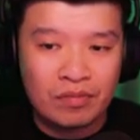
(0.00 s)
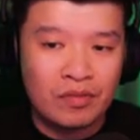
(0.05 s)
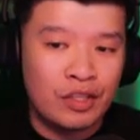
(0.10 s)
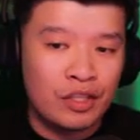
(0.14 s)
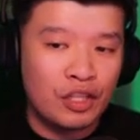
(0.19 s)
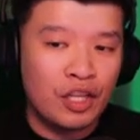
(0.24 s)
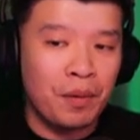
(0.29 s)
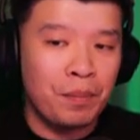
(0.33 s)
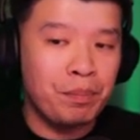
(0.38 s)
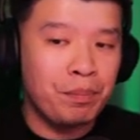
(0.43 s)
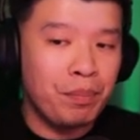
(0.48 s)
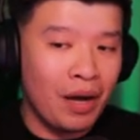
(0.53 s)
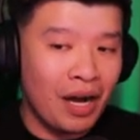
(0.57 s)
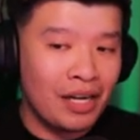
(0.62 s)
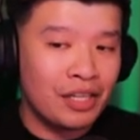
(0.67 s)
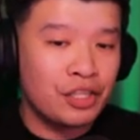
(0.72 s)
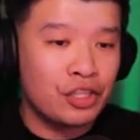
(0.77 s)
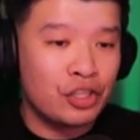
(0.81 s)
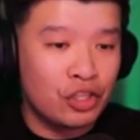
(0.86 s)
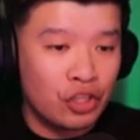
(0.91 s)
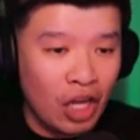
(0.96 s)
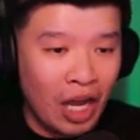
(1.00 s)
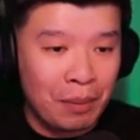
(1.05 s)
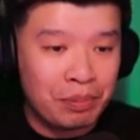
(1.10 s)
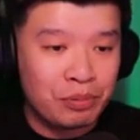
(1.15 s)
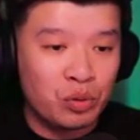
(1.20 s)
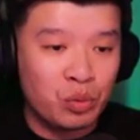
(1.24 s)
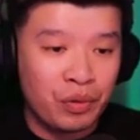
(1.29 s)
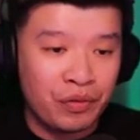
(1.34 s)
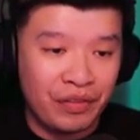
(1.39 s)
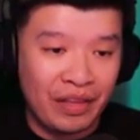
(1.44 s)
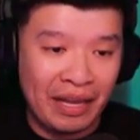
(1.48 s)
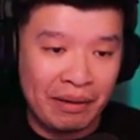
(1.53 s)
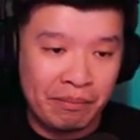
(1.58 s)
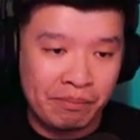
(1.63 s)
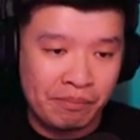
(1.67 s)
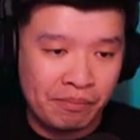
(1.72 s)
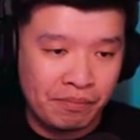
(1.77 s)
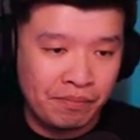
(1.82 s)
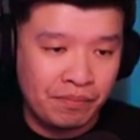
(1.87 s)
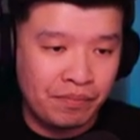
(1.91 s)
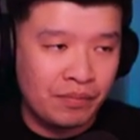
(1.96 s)
The buck stops with them.
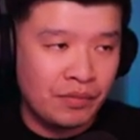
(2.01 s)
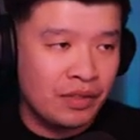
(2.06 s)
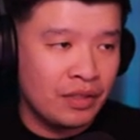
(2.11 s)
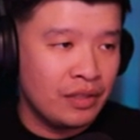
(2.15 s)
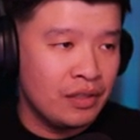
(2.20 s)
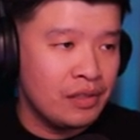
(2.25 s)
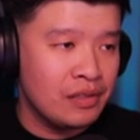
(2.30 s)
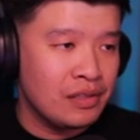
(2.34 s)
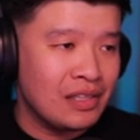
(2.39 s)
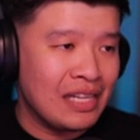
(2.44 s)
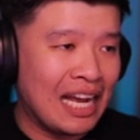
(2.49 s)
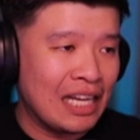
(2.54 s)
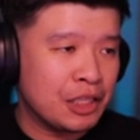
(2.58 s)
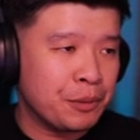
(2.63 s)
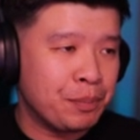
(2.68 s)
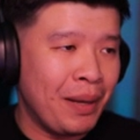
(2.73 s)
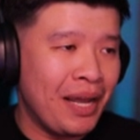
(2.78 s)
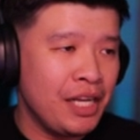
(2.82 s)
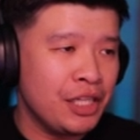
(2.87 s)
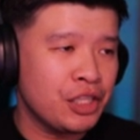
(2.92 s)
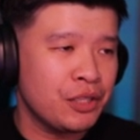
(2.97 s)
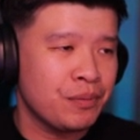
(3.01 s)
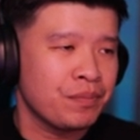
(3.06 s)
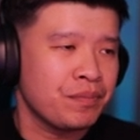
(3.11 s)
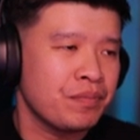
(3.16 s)
Last page.